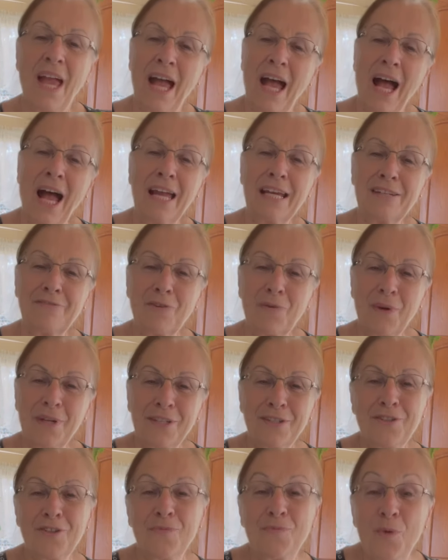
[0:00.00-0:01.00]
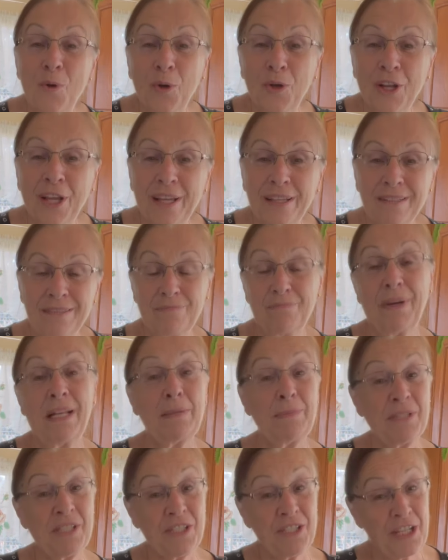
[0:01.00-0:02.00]
Hi everyone, good morning. My
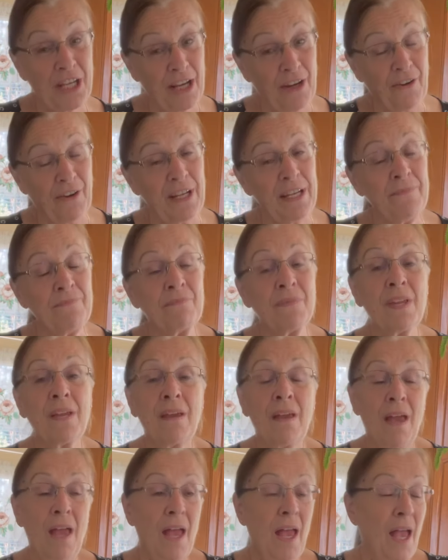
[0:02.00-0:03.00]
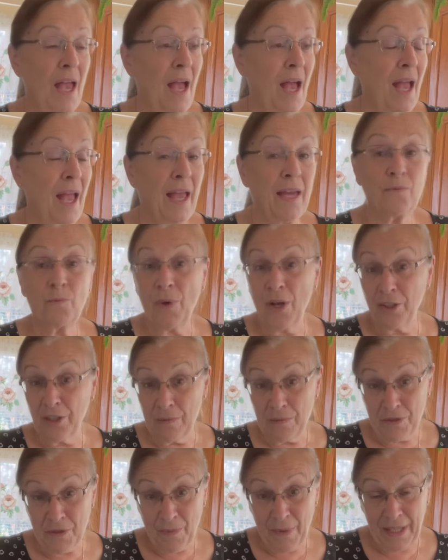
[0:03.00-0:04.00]
name is Terry and welcome
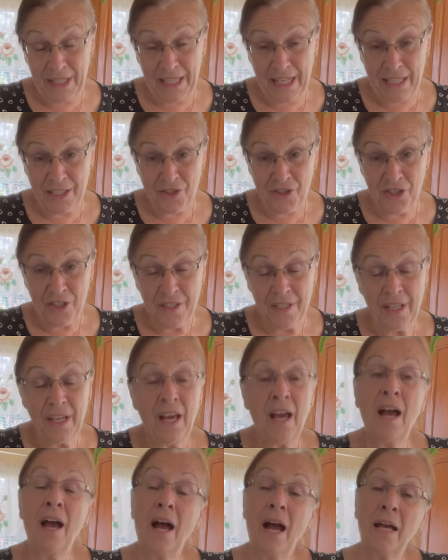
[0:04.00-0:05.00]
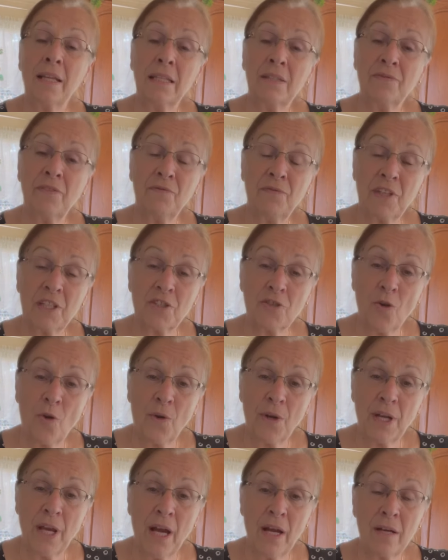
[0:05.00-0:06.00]
to my kitchen. I live in
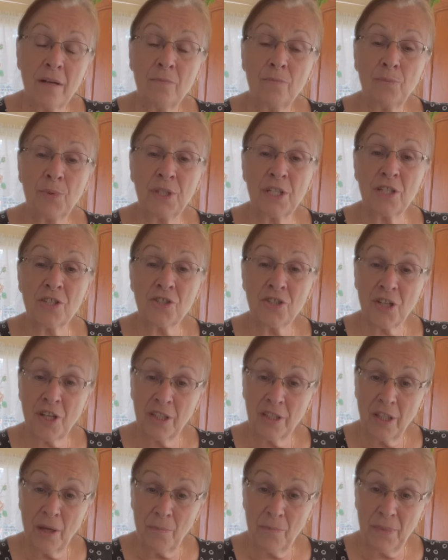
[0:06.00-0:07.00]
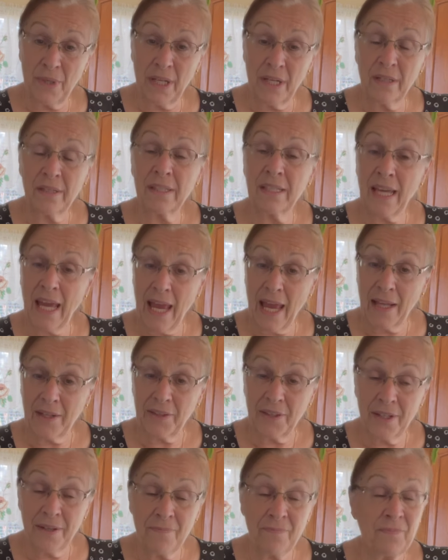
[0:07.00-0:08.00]
Victoria, British Columbia,
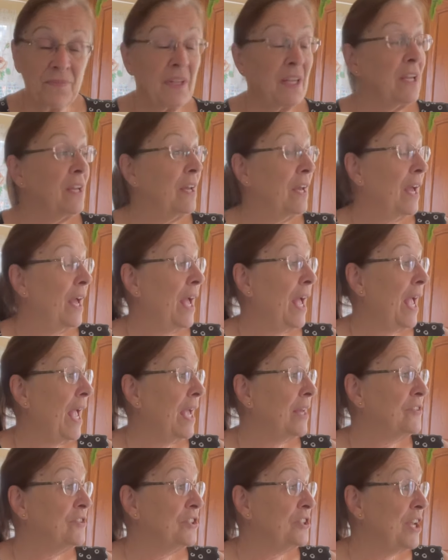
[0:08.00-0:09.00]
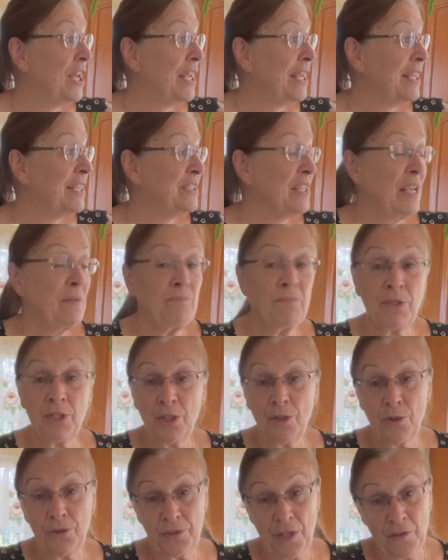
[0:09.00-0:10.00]
Canada. And today is
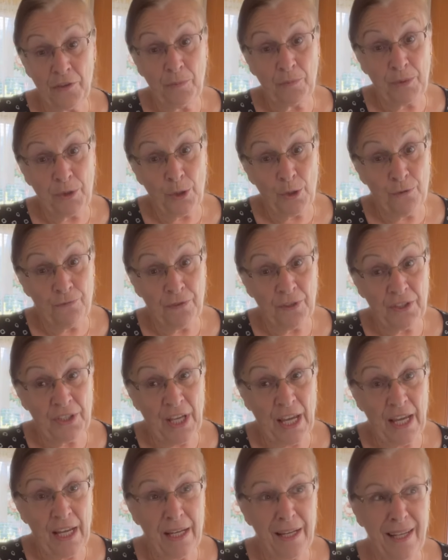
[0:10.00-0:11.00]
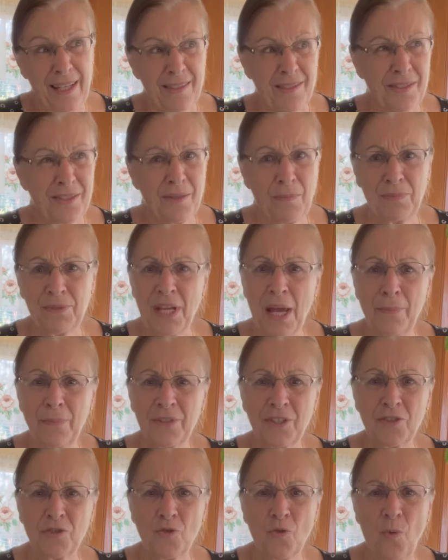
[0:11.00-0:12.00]
another beautiful day. It's September
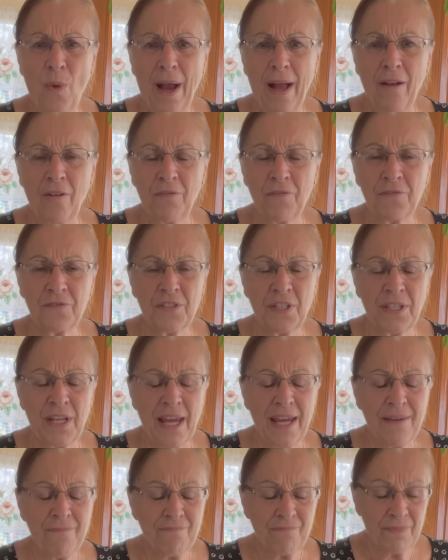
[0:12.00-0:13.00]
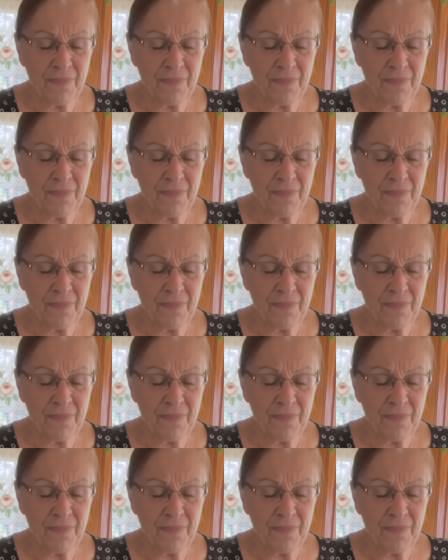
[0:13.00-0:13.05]
the 12th today.